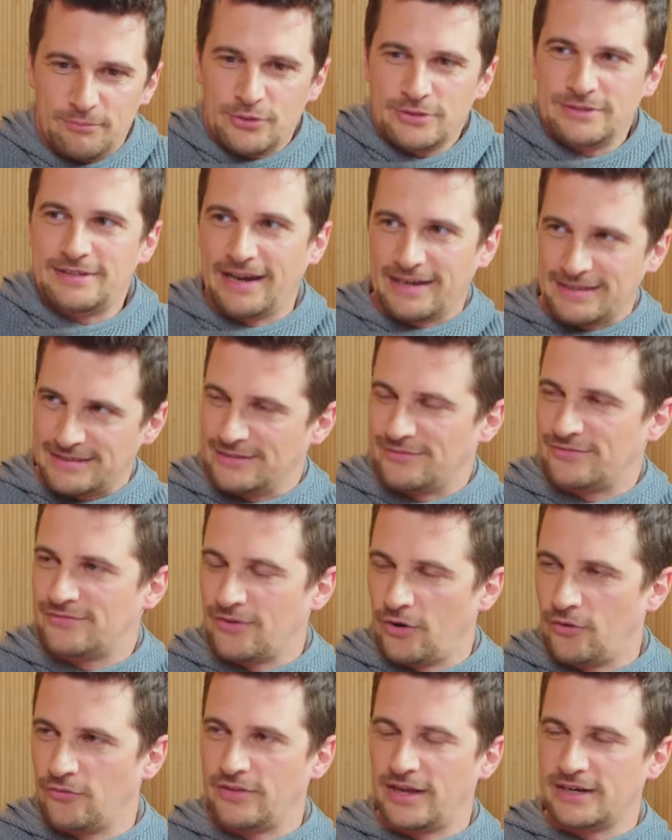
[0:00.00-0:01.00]

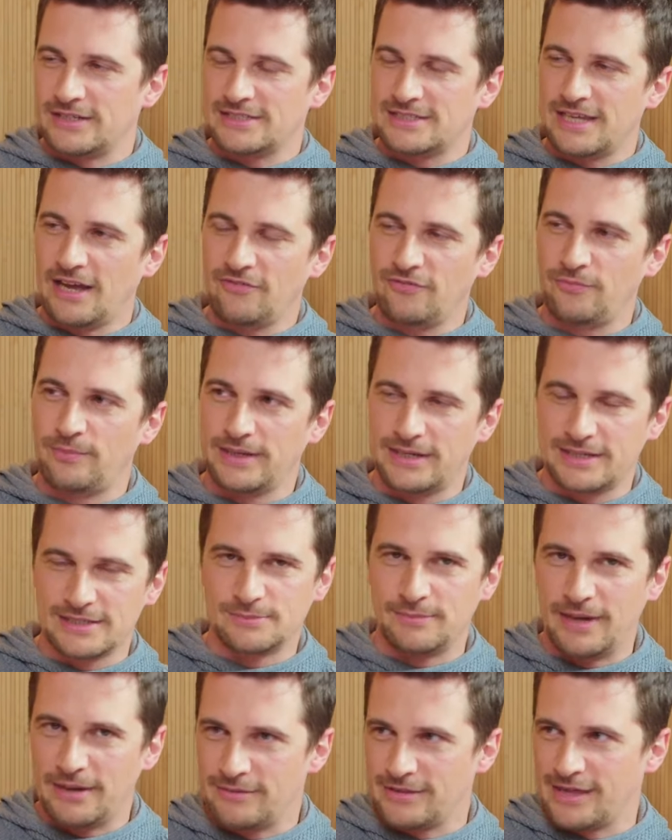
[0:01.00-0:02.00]
protective of their stuff
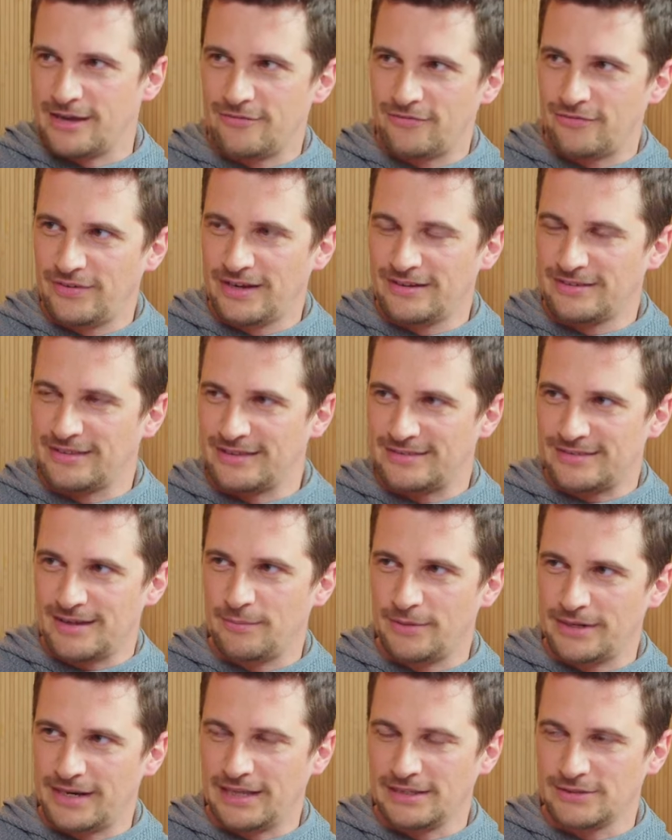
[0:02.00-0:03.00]
because maybe they fear that
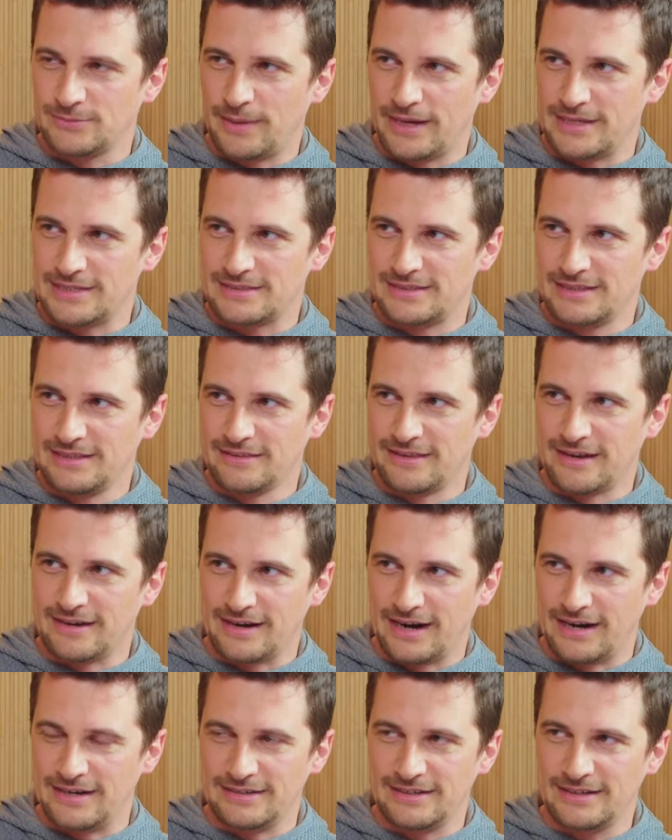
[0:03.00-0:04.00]
somebody else might steal
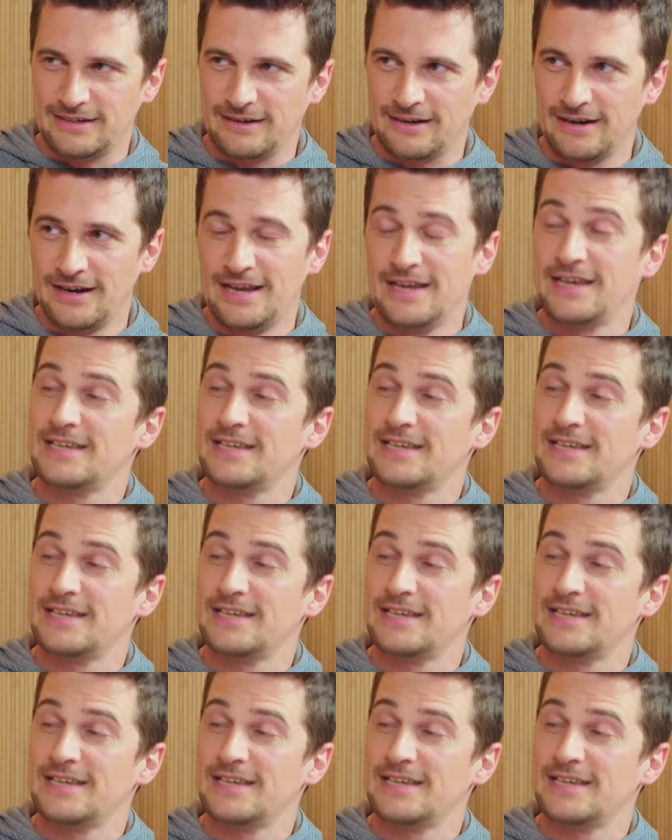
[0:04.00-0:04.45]
their idea.